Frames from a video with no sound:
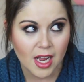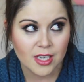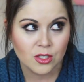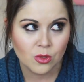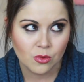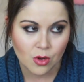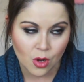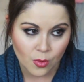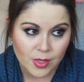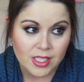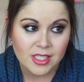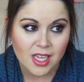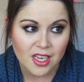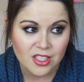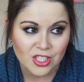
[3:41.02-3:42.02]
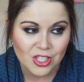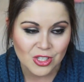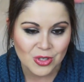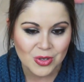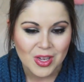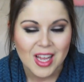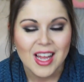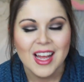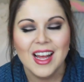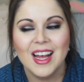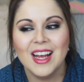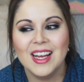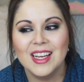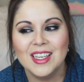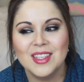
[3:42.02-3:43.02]
I don't always get to.
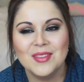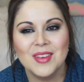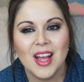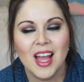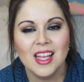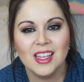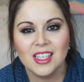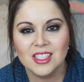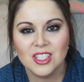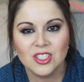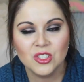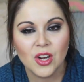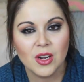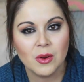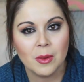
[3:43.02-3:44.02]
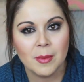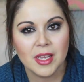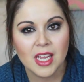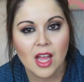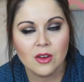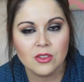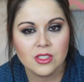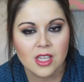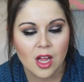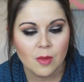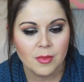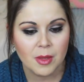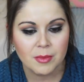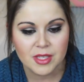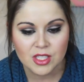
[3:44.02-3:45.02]
I like to try to wipe my counters
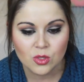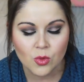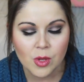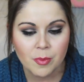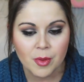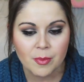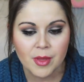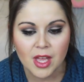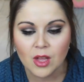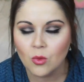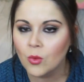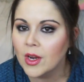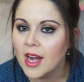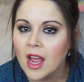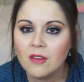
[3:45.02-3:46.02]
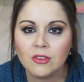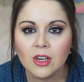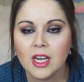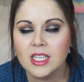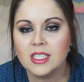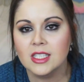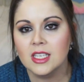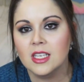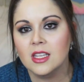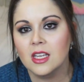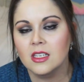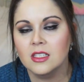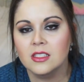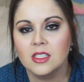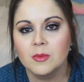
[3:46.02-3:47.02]
down, maybe sweep a bit. Whatever I see
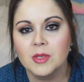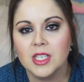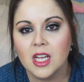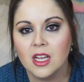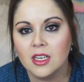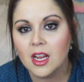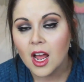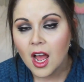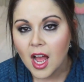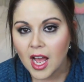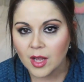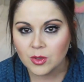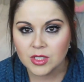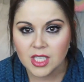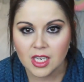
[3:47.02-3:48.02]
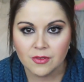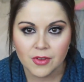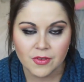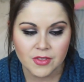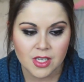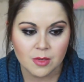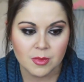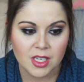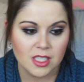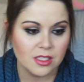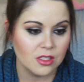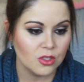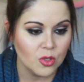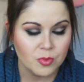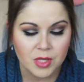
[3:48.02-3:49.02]
that needs to be done, I will take 15
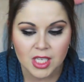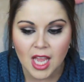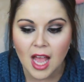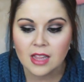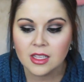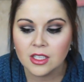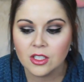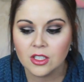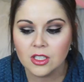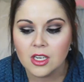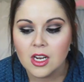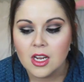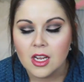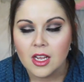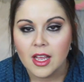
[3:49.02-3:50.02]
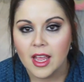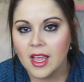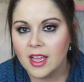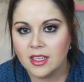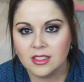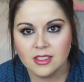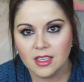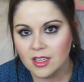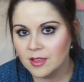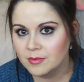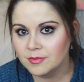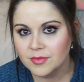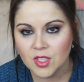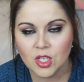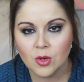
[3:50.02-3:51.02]
minutes. Scoop the cat litter
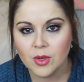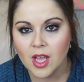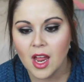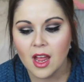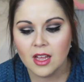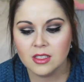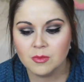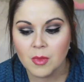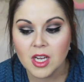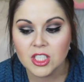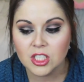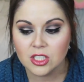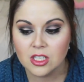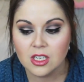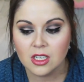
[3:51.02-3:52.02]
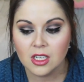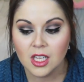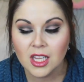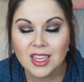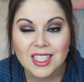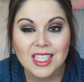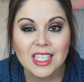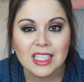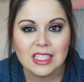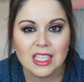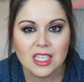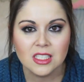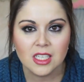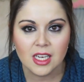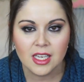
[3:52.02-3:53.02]
and, you know, get as much cleaned
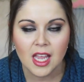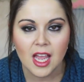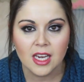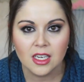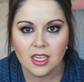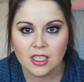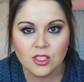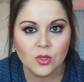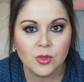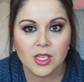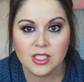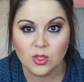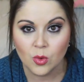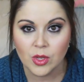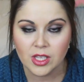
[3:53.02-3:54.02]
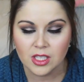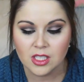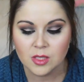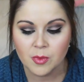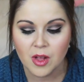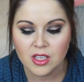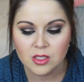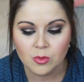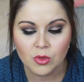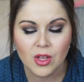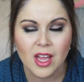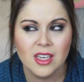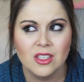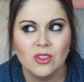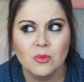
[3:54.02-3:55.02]
as I can, and I do it as quickly as possible.
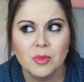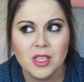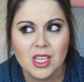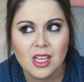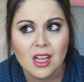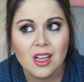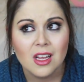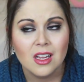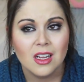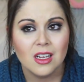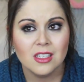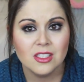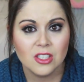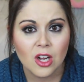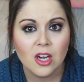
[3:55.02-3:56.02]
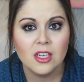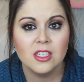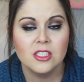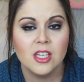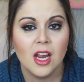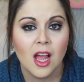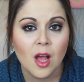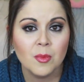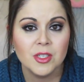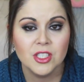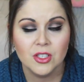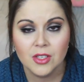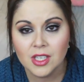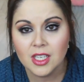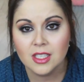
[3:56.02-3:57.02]
And you'd be astonished at how
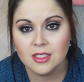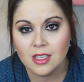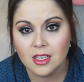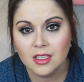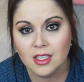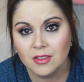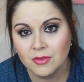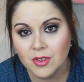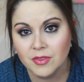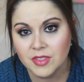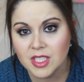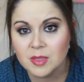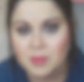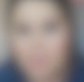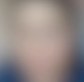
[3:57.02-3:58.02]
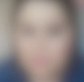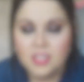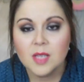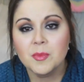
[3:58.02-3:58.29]
much you can get done in 15 minutes.